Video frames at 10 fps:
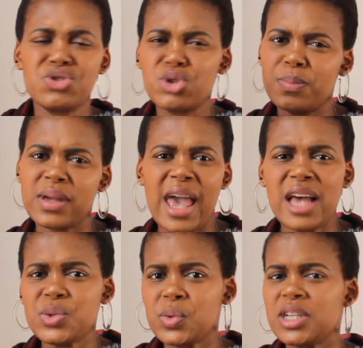super
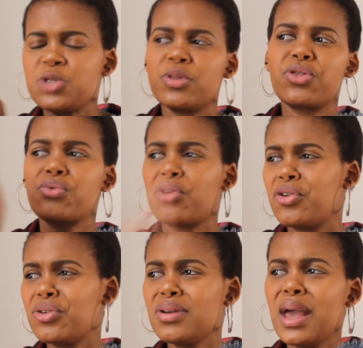casual, it's been
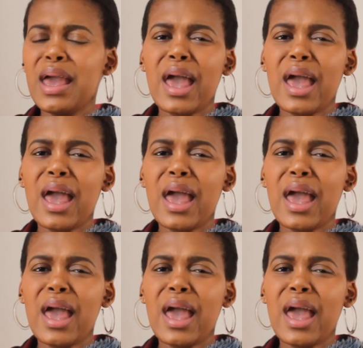thrown